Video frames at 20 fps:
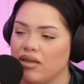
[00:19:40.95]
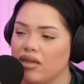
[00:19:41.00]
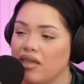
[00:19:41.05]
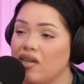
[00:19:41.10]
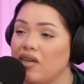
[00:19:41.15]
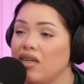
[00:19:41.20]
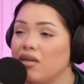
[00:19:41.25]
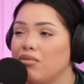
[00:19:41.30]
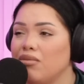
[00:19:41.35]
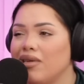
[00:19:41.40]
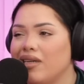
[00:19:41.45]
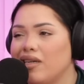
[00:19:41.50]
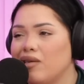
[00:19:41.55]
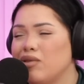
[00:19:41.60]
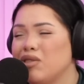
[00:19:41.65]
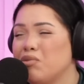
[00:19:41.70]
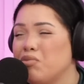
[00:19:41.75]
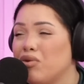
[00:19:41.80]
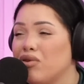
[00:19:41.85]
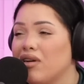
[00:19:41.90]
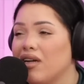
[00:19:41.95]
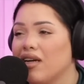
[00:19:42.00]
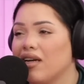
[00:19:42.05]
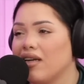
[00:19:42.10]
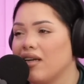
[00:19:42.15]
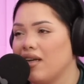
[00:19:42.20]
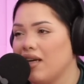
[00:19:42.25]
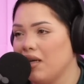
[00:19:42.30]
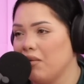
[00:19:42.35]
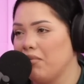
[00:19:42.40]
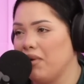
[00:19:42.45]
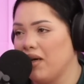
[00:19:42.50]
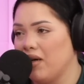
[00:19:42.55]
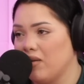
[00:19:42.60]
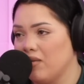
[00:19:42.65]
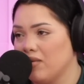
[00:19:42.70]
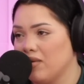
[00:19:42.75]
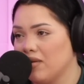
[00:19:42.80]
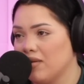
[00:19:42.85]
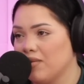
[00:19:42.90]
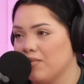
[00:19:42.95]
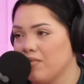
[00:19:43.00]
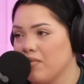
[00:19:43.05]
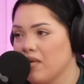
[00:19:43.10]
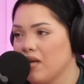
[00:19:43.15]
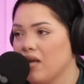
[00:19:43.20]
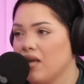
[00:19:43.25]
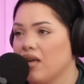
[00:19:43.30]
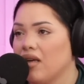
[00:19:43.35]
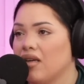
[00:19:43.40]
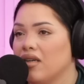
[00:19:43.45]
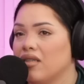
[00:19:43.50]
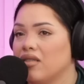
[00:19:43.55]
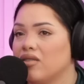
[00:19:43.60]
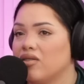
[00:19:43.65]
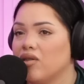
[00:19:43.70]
Literally, Mia was born like at 9 pounds. Oh.